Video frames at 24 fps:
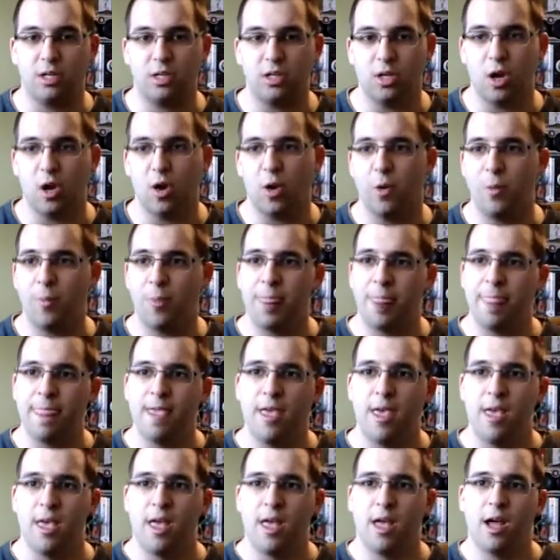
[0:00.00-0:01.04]
So
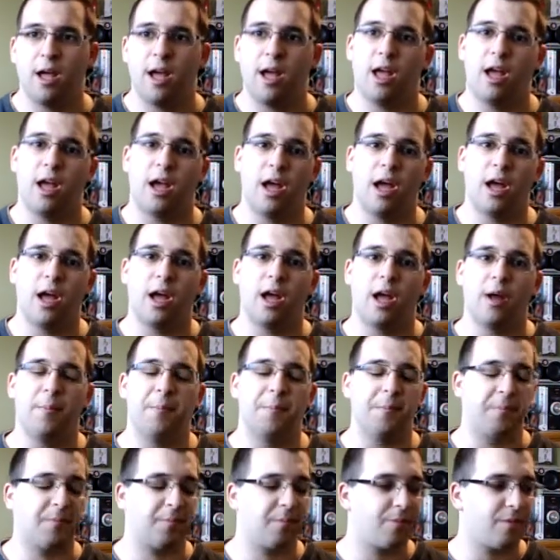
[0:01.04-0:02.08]

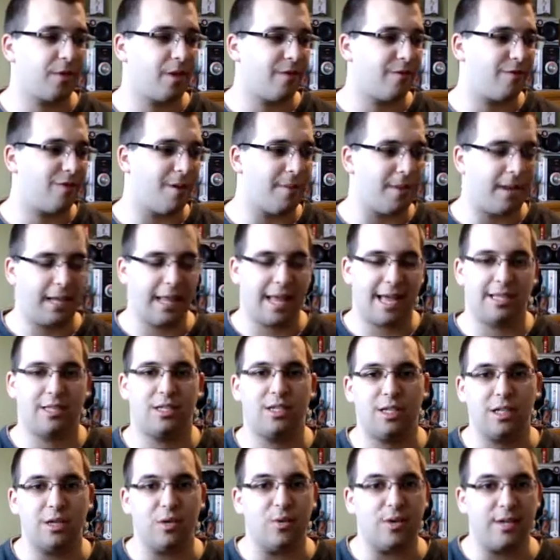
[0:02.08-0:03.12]
from my last
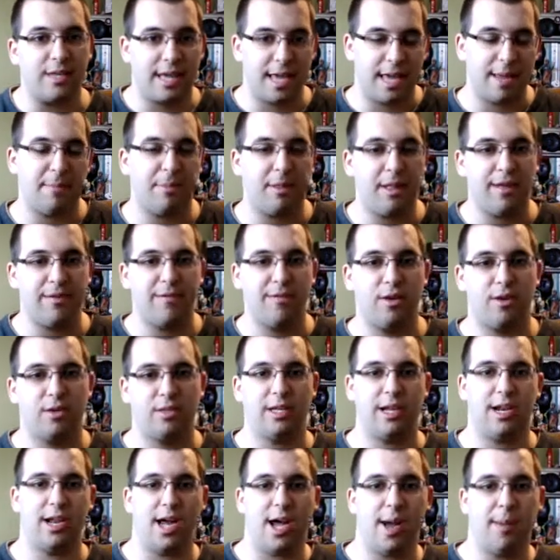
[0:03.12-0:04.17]
2 gameplay videos
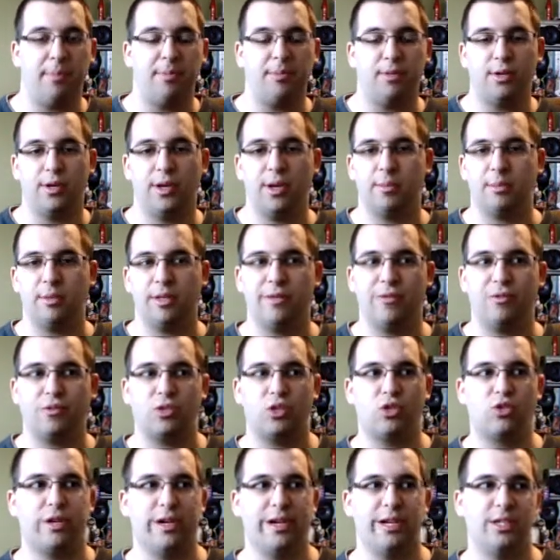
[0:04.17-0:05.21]
that I uploaded, I believe it was
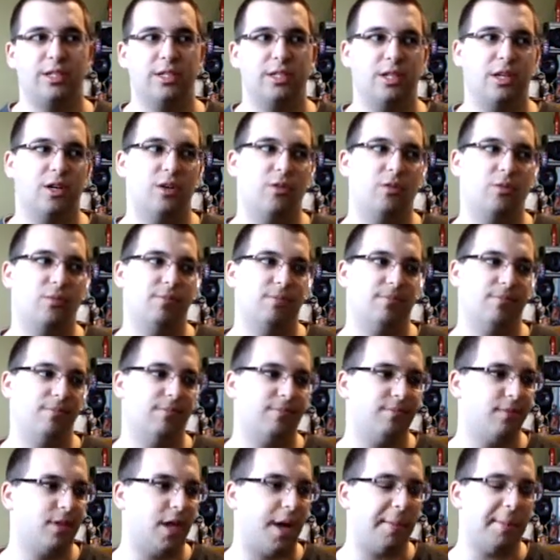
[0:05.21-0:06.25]
Strike Zone
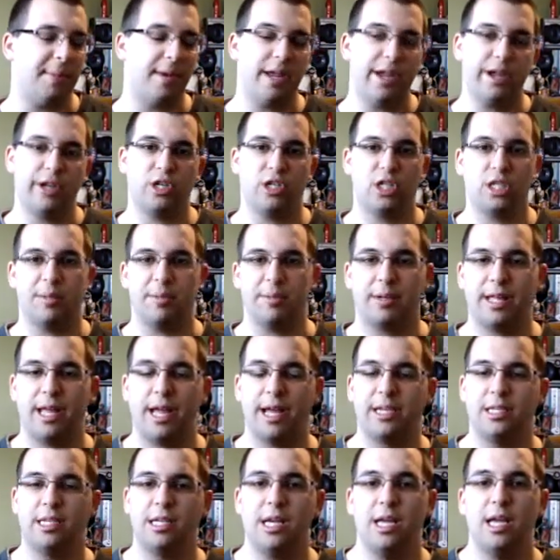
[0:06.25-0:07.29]
Domination, something
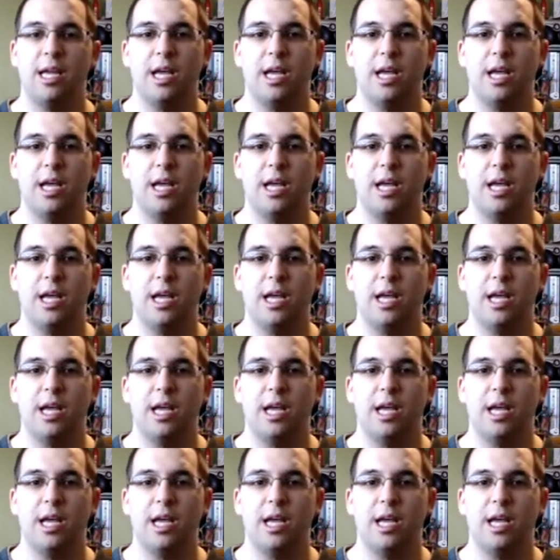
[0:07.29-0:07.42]
like that.